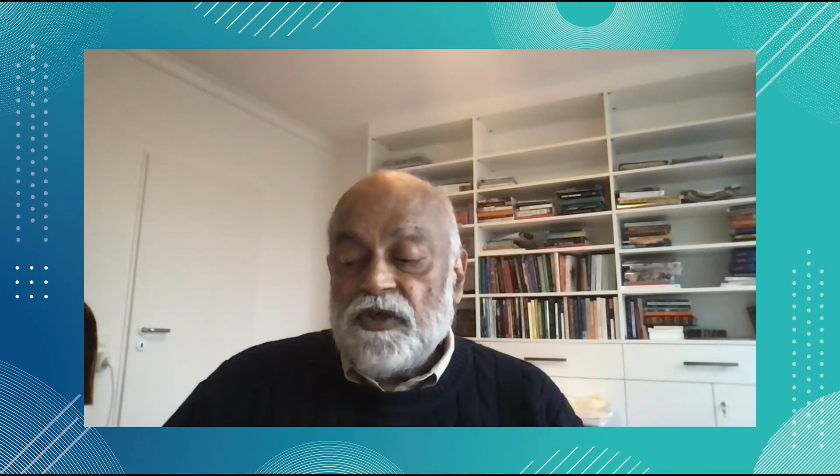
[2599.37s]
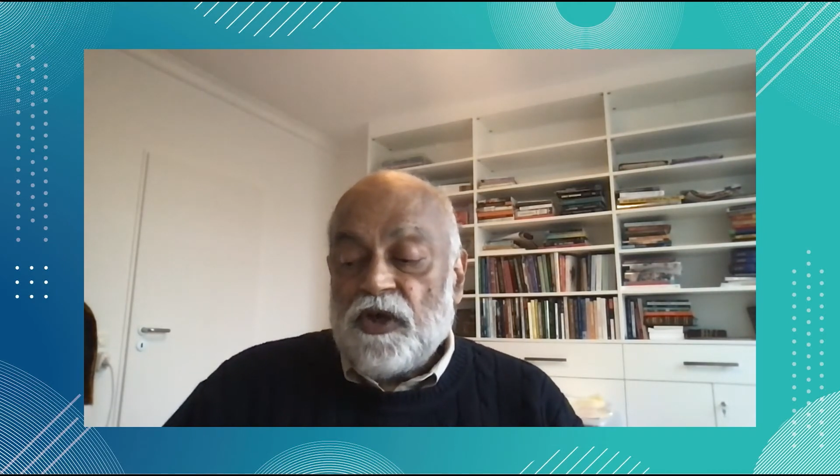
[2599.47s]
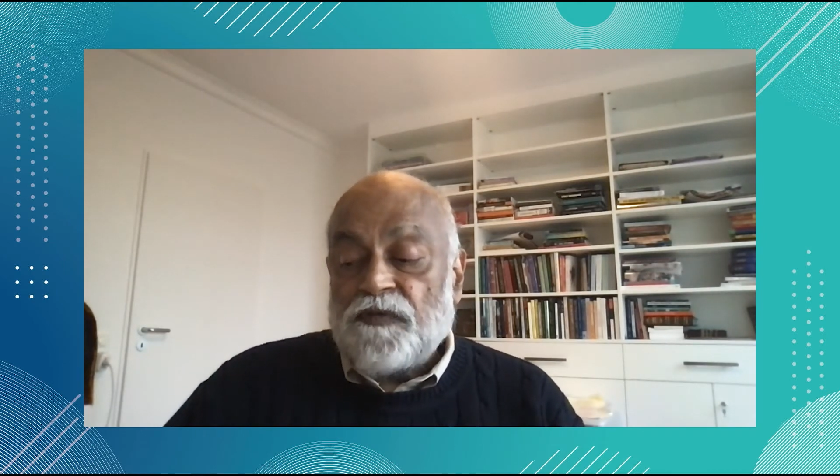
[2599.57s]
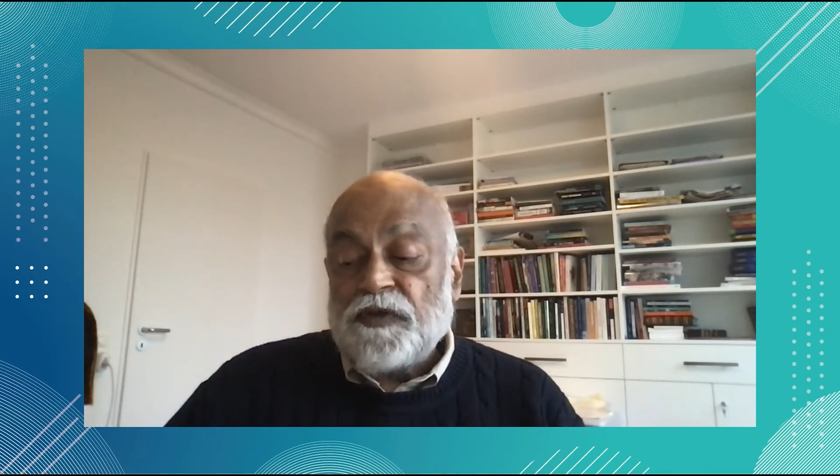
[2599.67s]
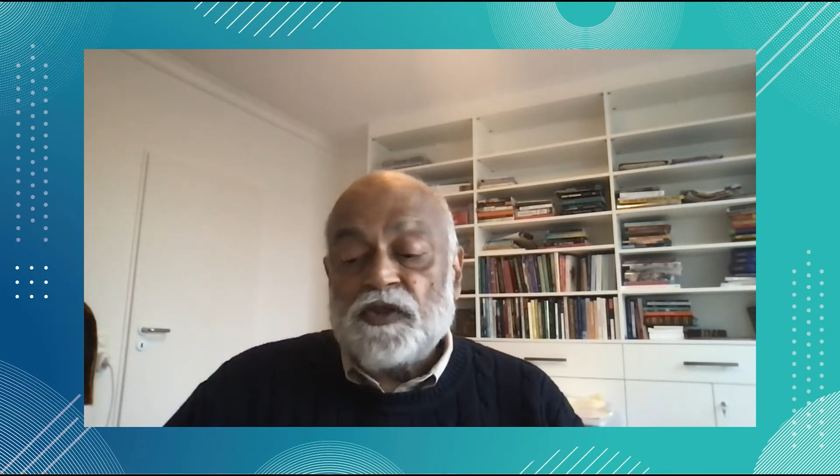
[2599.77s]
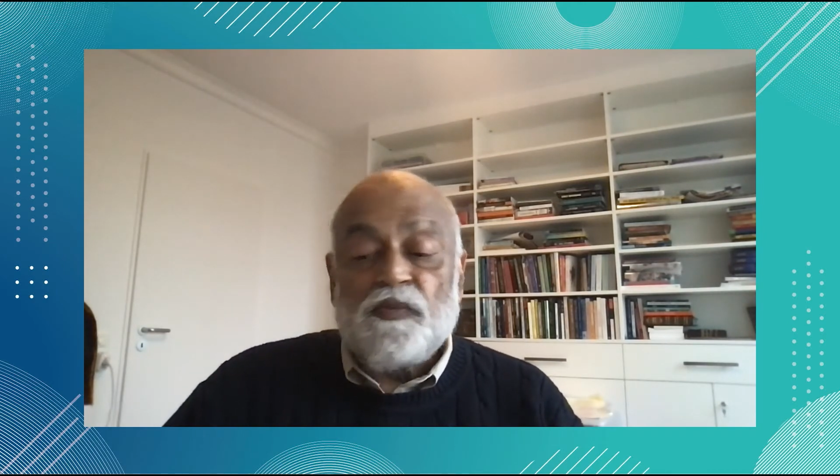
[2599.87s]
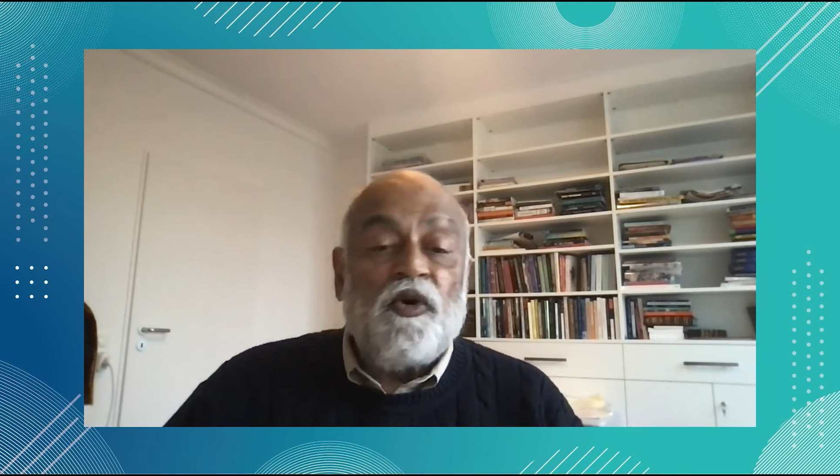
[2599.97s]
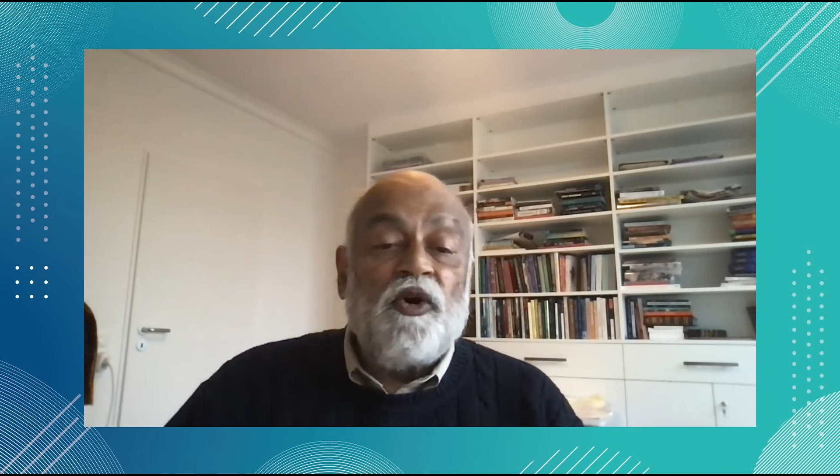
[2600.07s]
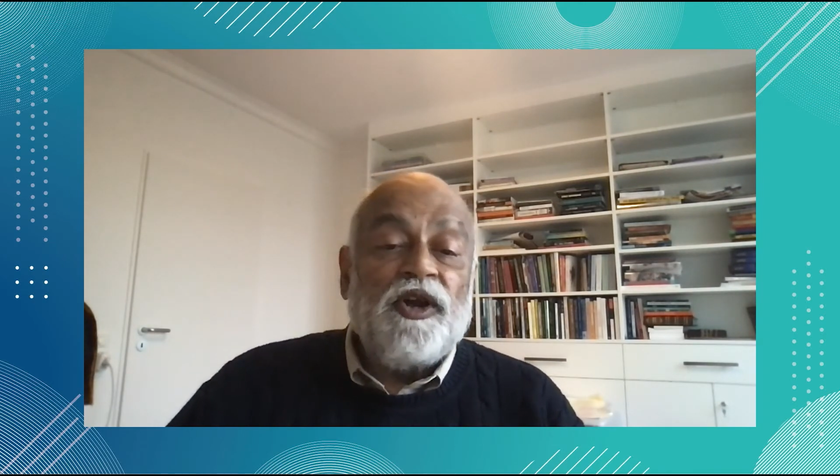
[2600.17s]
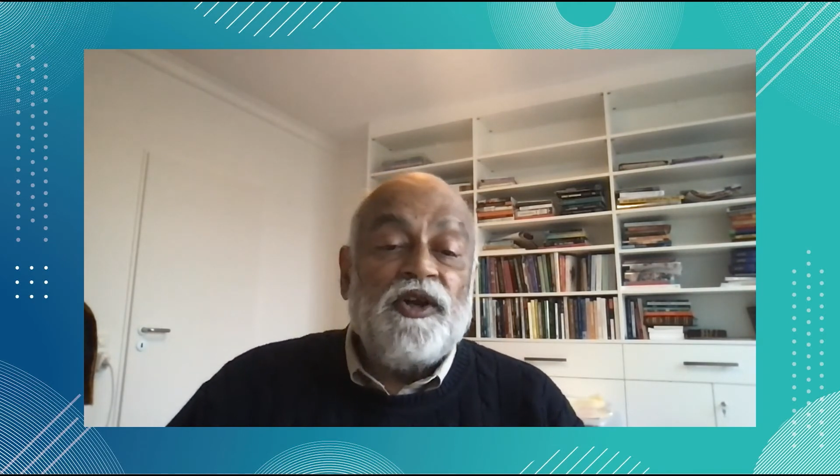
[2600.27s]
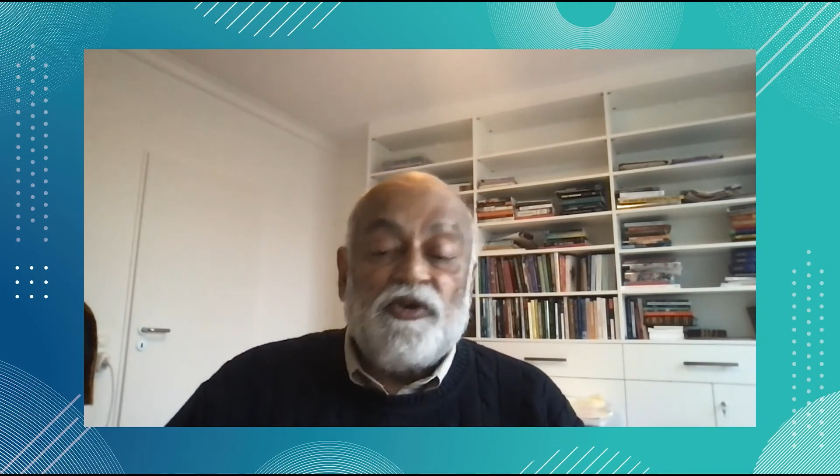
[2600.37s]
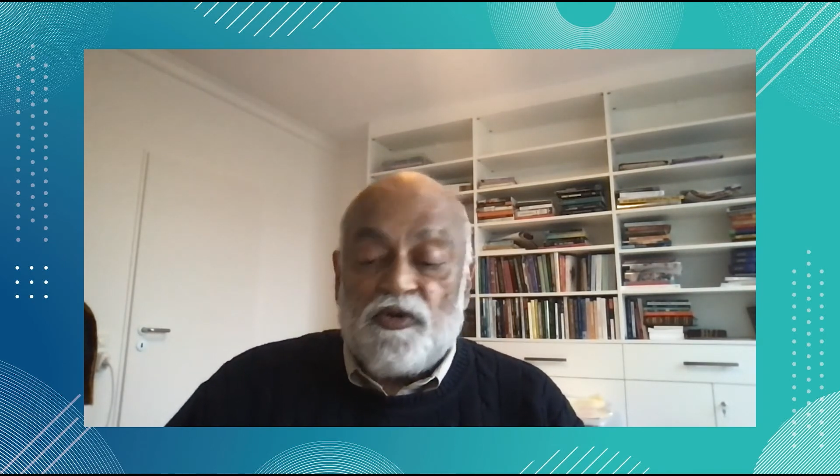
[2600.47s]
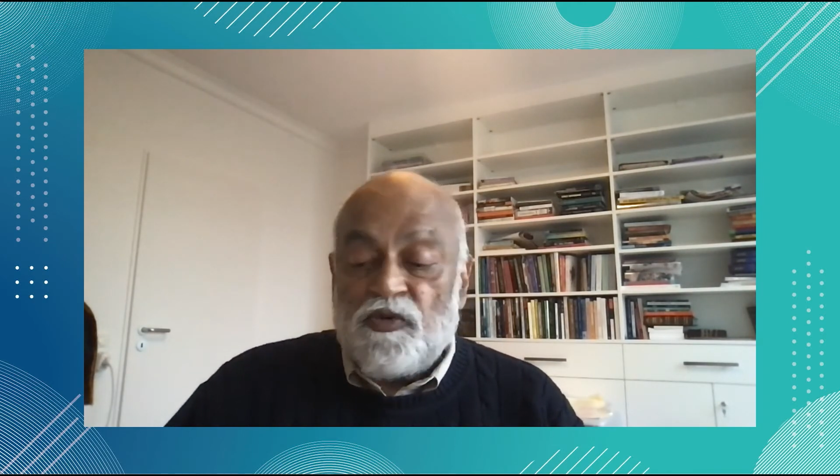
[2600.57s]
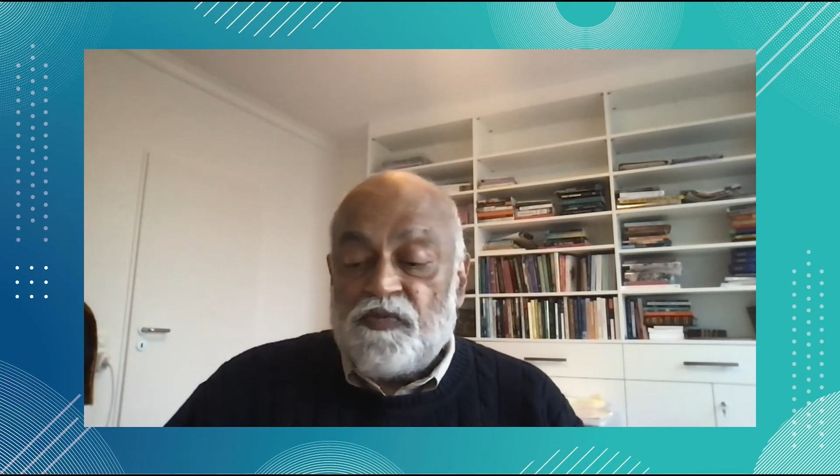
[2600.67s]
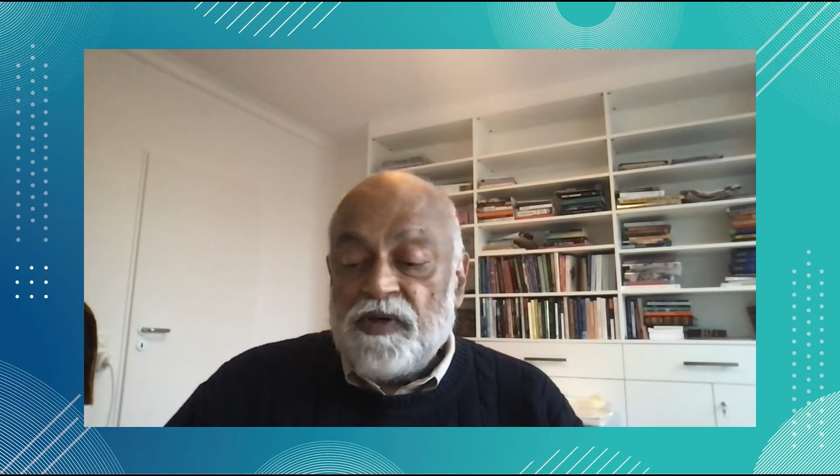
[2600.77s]
of a small
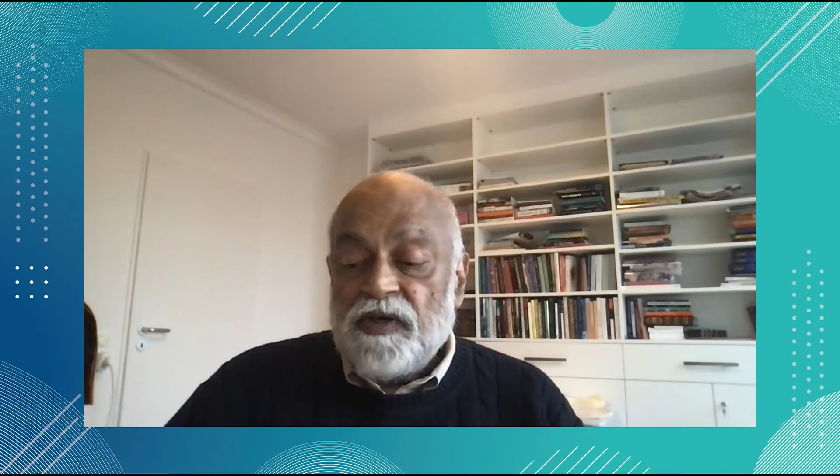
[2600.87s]
group,